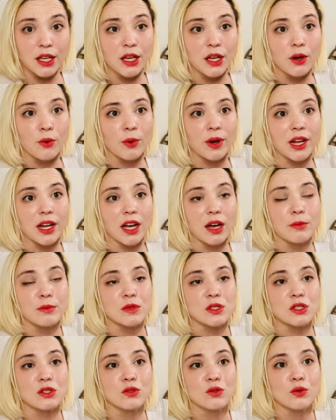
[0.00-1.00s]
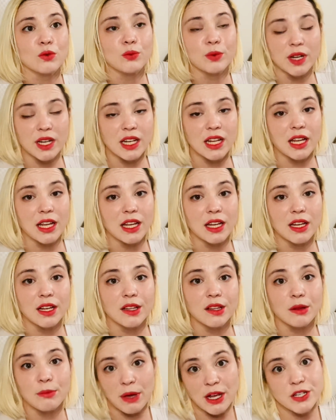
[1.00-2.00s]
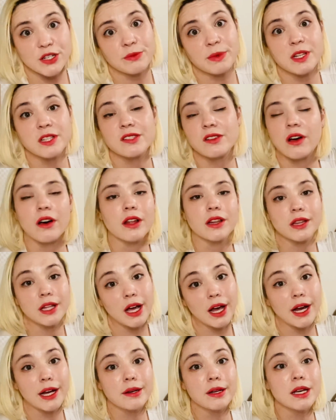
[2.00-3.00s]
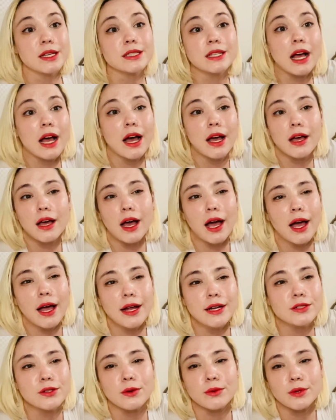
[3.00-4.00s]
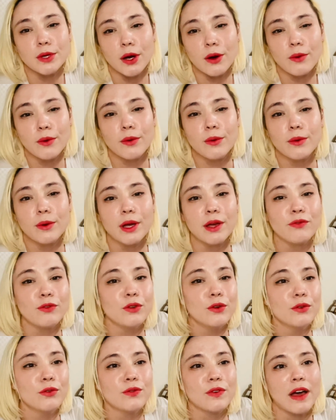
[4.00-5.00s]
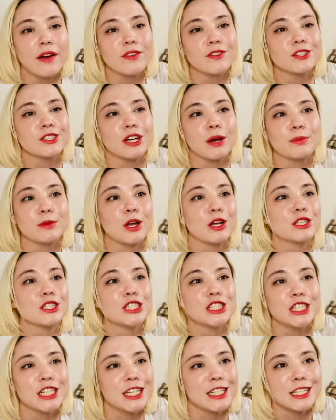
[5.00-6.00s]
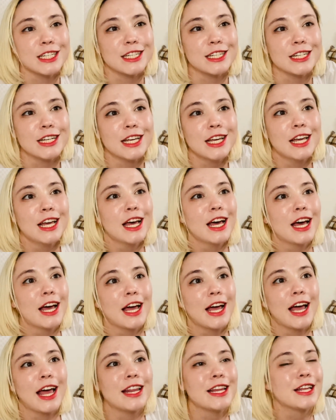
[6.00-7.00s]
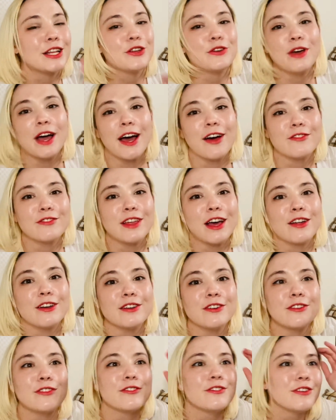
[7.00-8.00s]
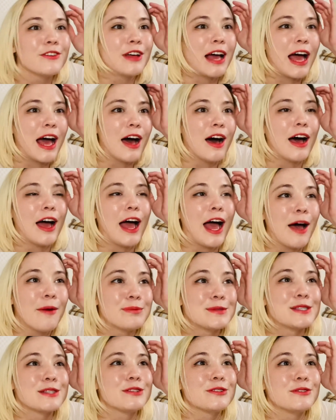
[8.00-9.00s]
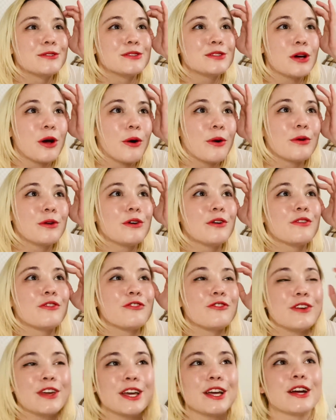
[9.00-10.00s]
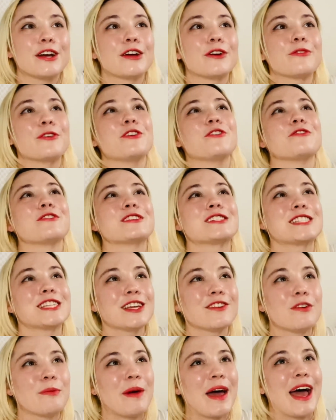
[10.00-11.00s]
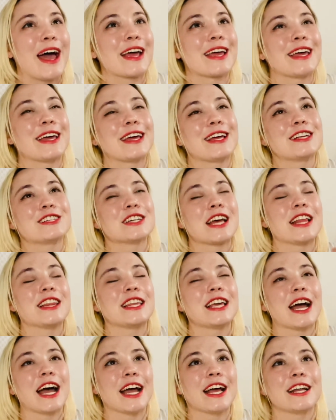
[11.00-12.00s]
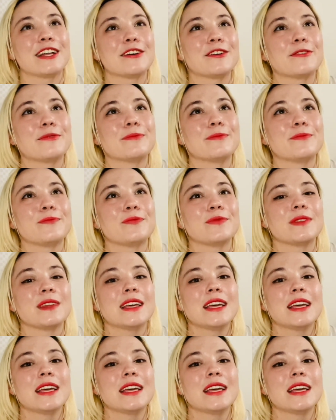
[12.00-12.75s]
when it comes to reading the measurements online. Because I don't know if you've ever shopped on Shein and then you have that absolute total fear when you receive a package and the item